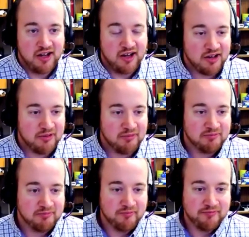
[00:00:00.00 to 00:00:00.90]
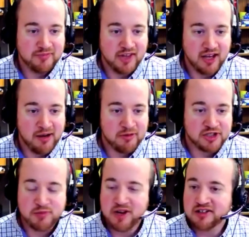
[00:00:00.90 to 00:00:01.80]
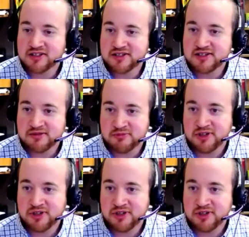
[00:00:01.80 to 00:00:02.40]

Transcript: um, I'm expecting some